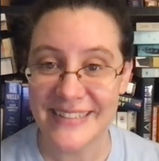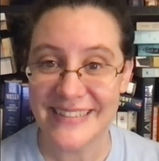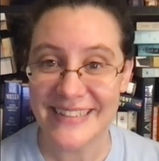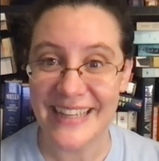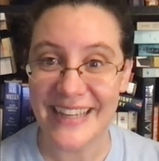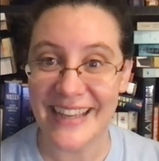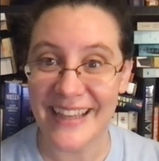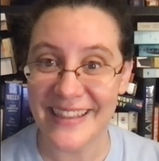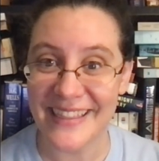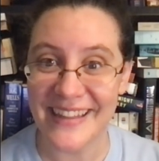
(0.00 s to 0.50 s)

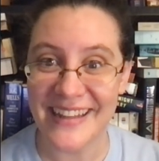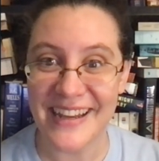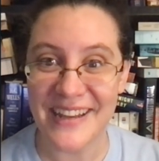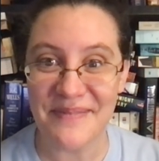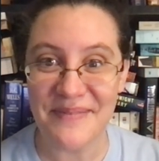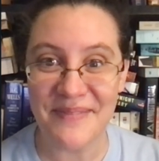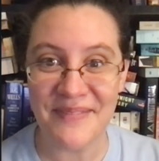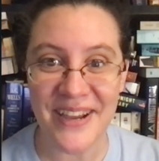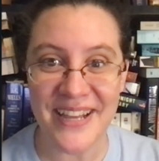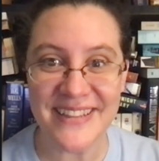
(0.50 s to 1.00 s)
I got the
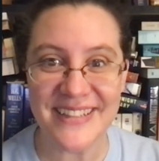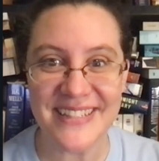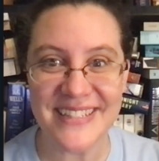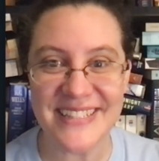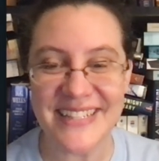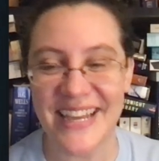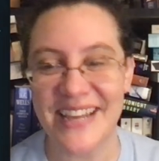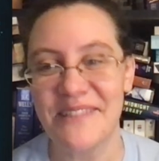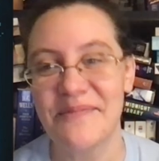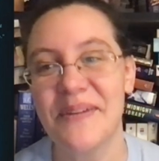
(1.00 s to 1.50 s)
name right this
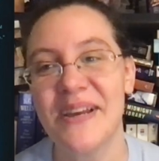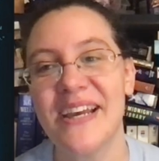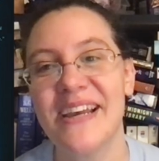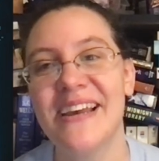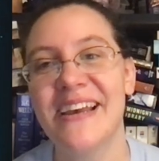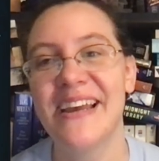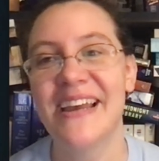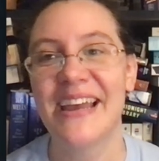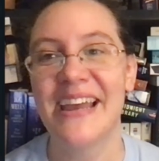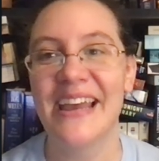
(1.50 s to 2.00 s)
time.
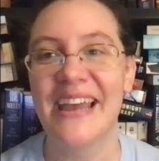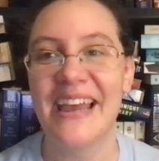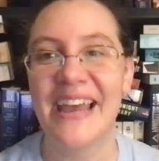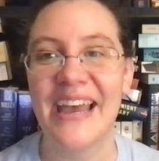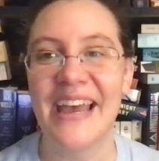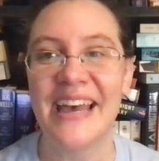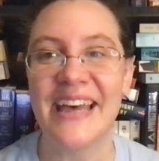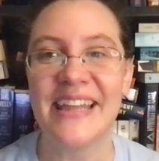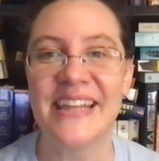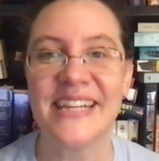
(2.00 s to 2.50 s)

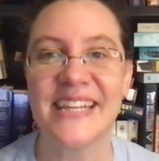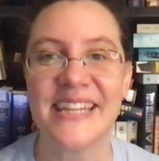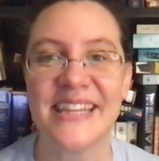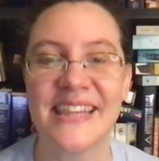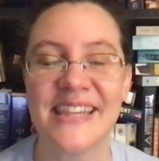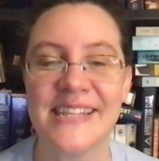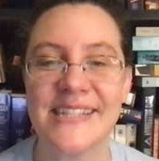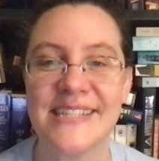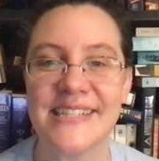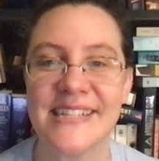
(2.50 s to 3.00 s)
And
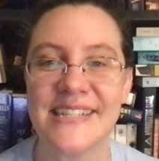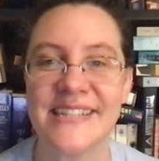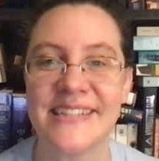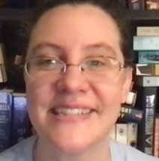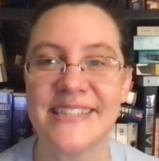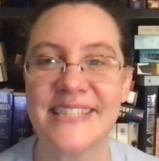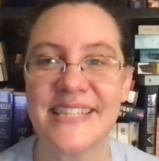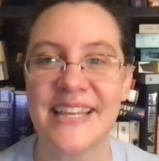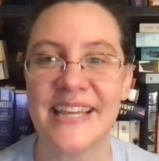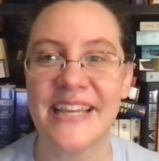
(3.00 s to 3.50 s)
this
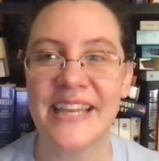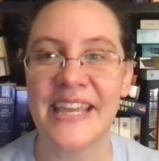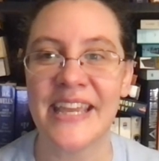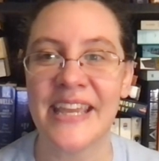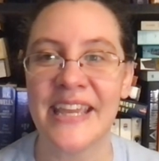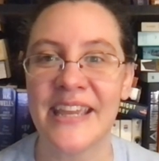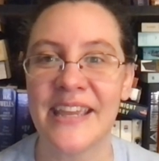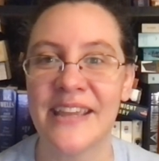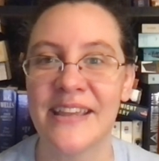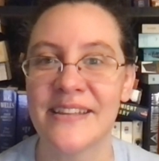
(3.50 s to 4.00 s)
is
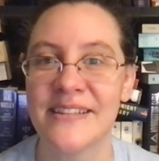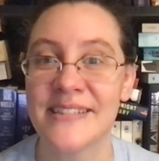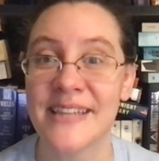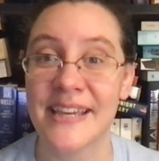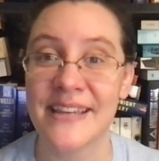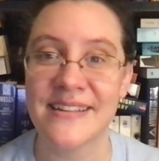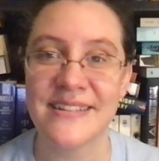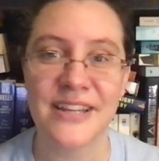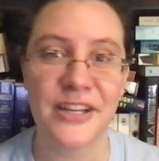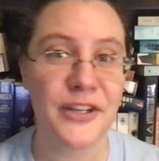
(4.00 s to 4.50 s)
a
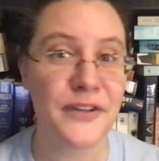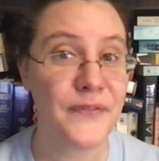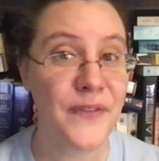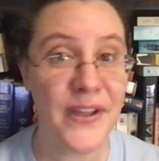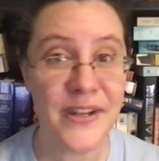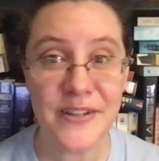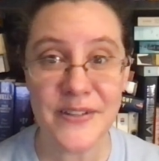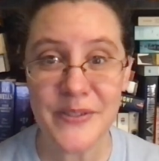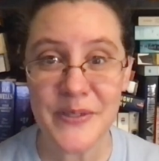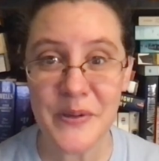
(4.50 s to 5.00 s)
secondary
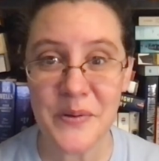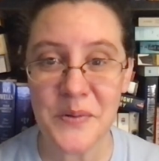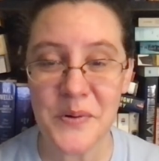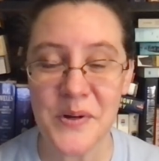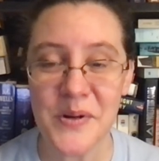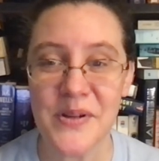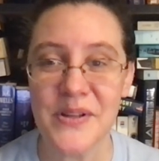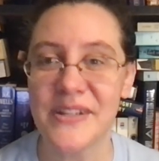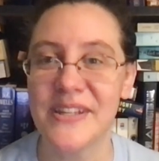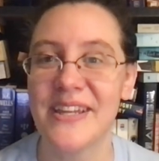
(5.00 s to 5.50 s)
fantasy
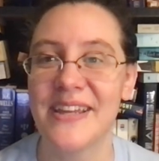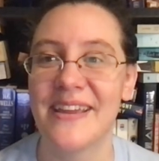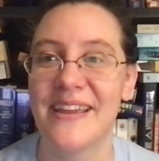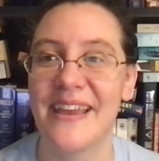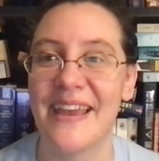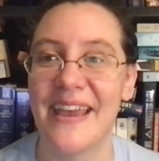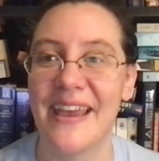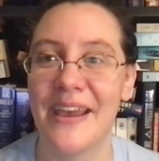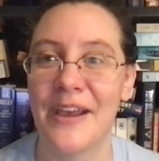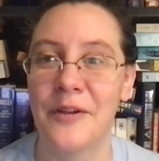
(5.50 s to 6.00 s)
world,
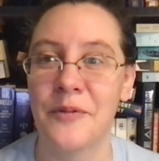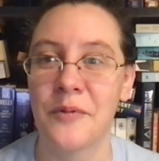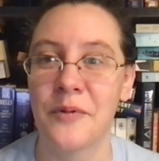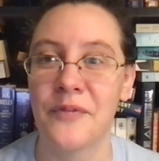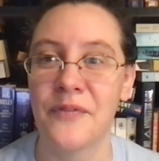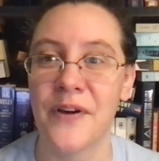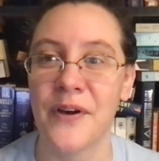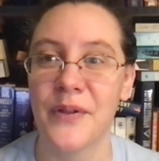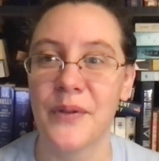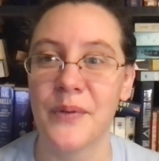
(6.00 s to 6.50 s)
and we're
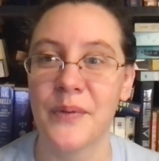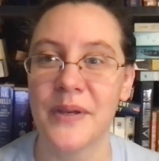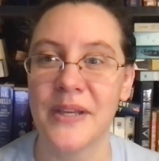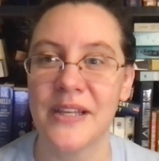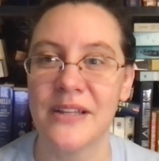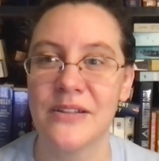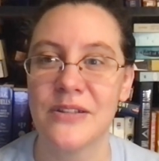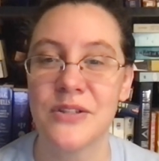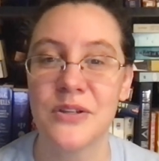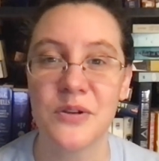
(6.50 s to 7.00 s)

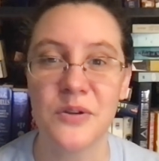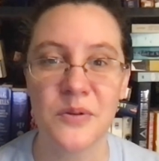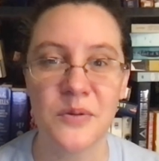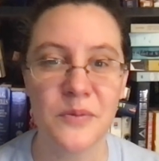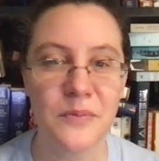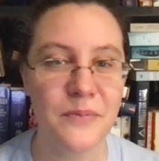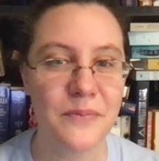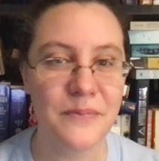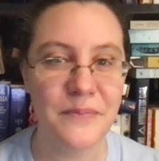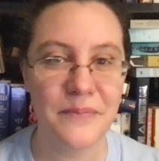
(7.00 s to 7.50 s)
following two